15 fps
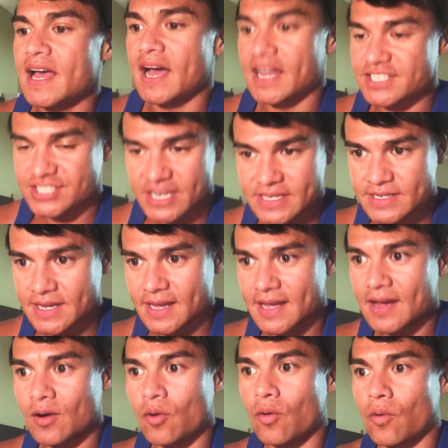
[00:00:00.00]

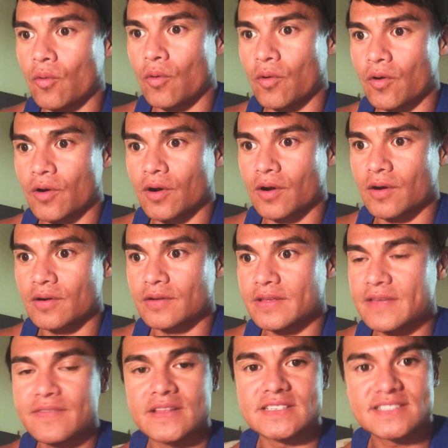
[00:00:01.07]
agenda or
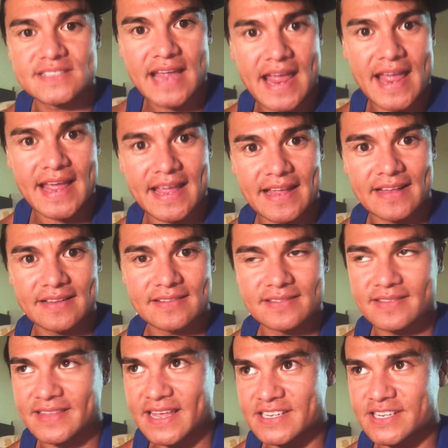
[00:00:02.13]
even stay
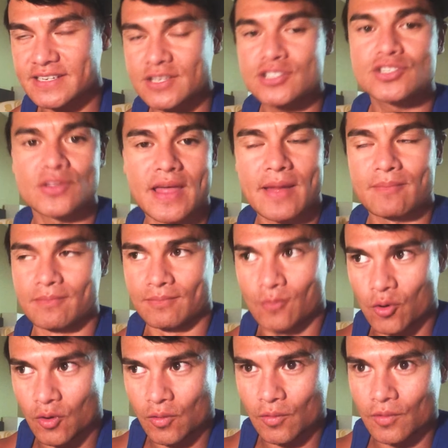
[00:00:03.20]
the agenda so that
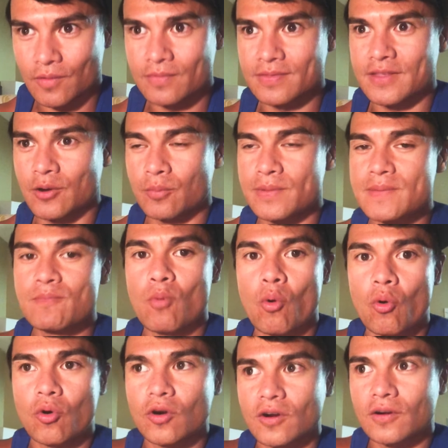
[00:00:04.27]
more there will be
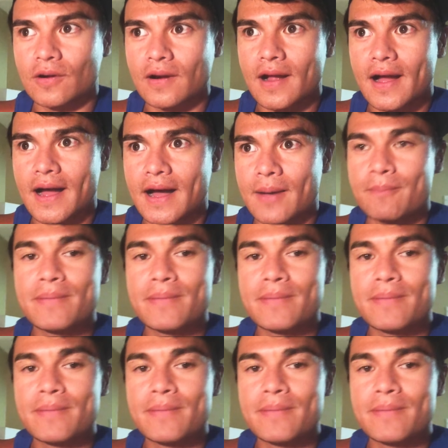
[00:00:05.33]
more uh,